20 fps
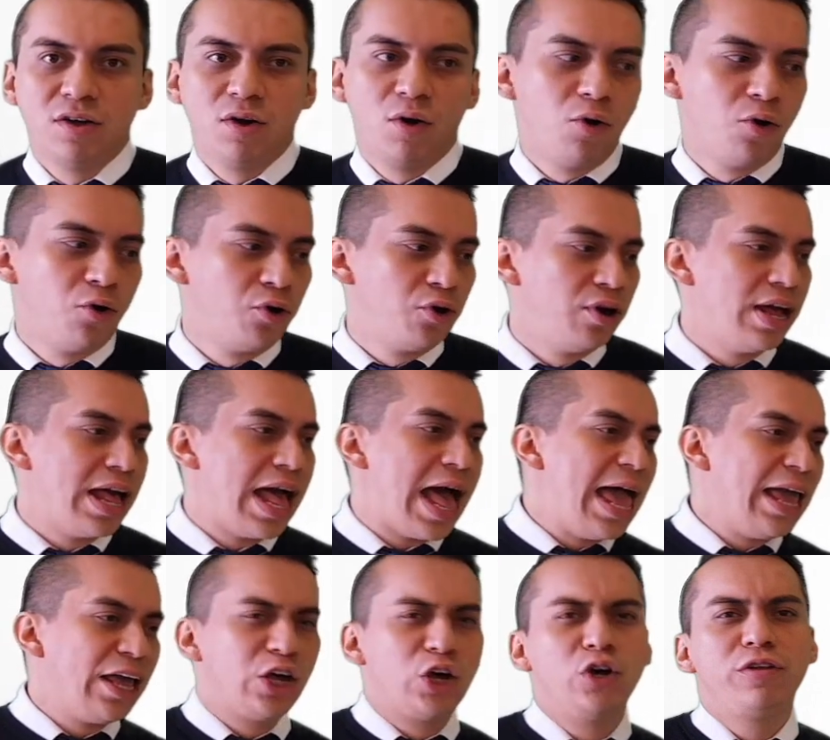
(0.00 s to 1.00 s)
Or
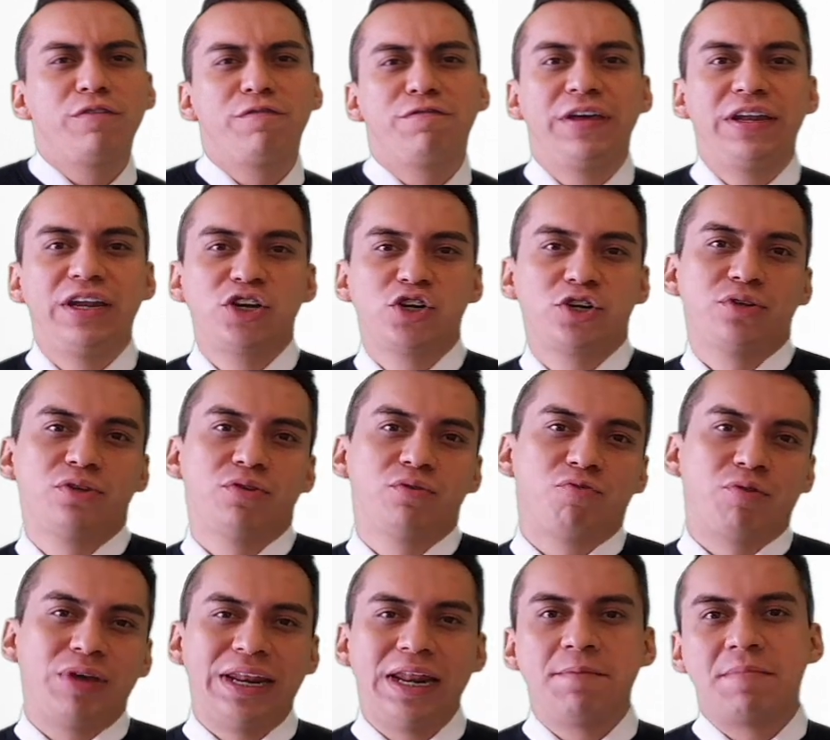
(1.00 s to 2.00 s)
I could finish
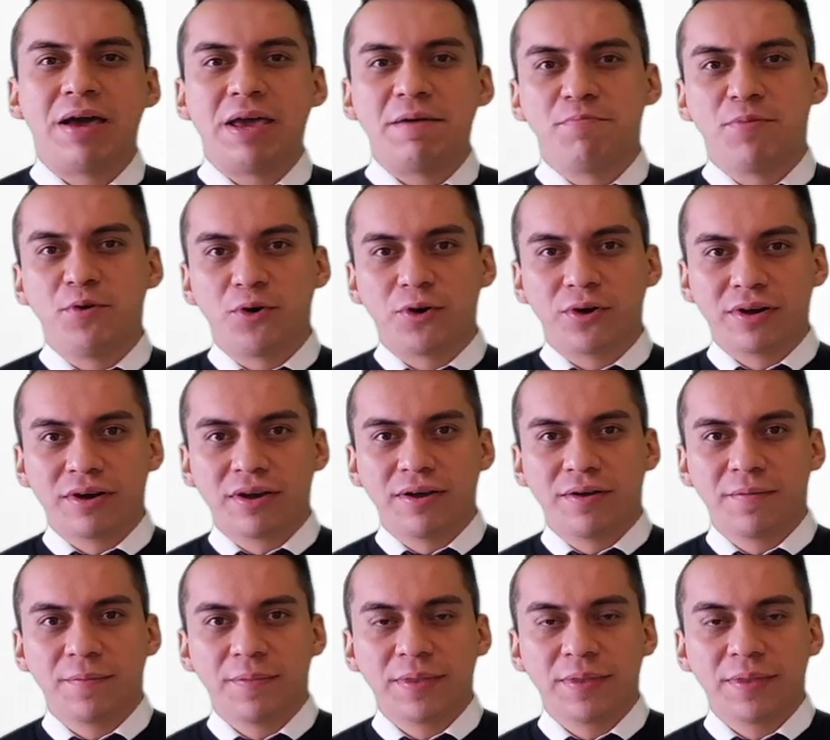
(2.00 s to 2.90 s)
reading my book.